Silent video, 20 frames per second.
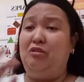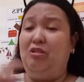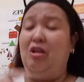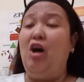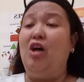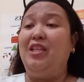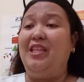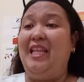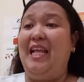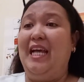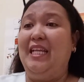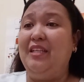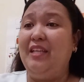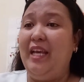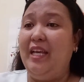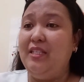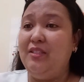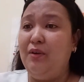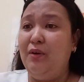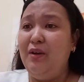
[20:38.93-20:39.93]
Totland.
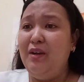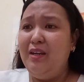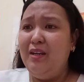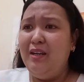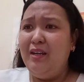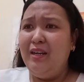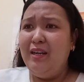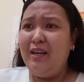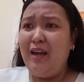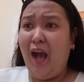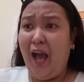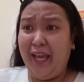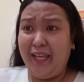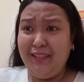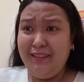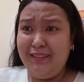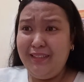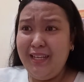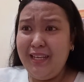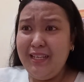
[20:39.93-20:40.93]
Okay, so
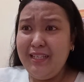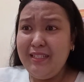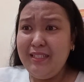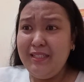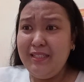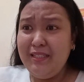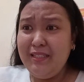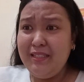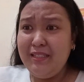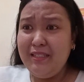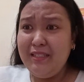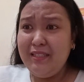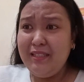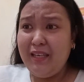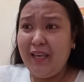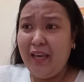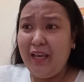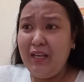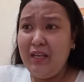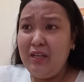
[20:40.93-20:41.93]
kindness.
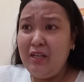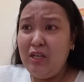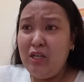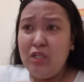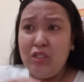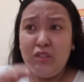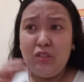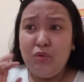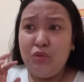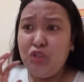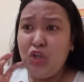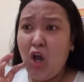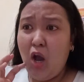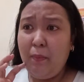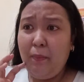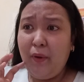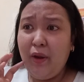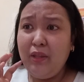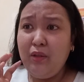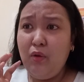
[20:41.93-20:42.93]
Okay, so
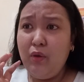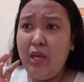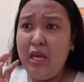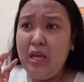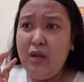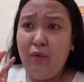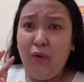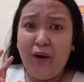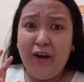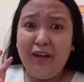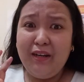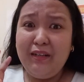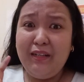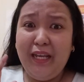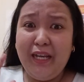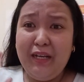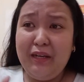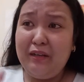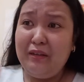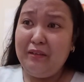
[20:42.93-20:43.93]
Chopper and Okiku are
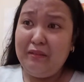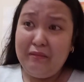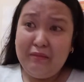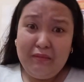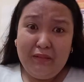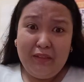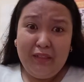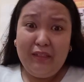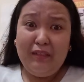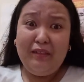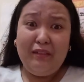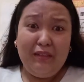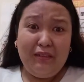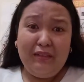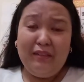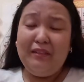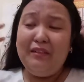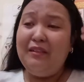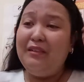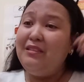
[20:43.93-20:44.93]
like
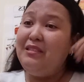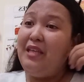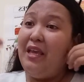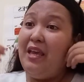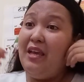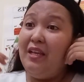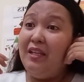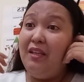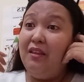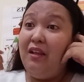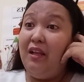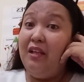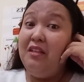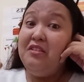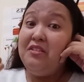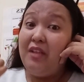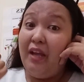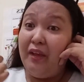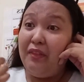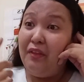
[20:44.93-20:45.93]
saying it
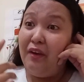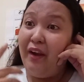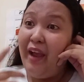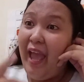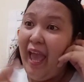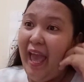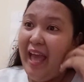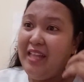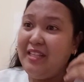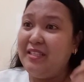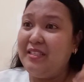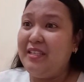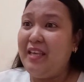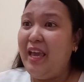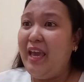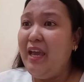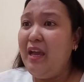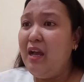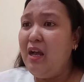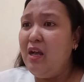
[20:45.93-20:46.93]
inside their heads.
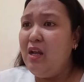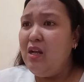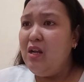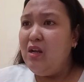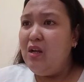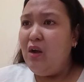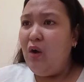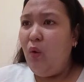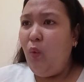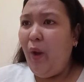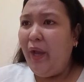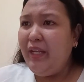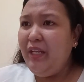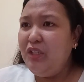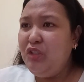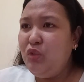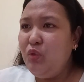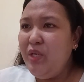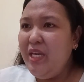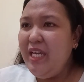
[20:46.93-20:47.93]
Okay, why
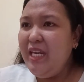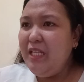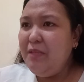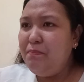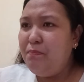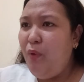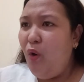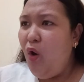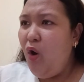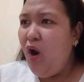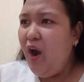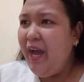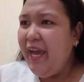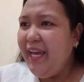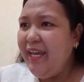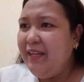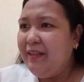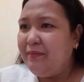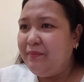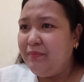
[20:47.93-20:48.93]
did you eat it,
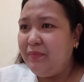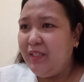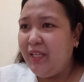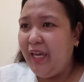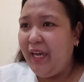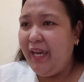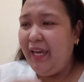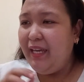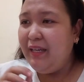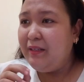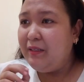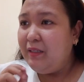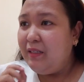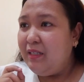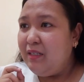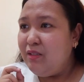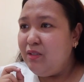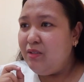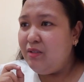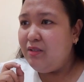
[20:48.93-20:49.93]
boy? Okay,
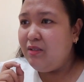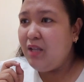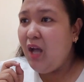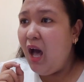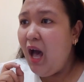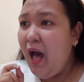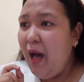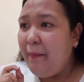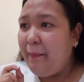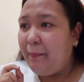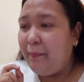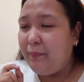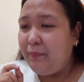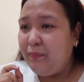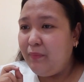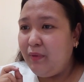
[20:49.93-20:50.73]
stop.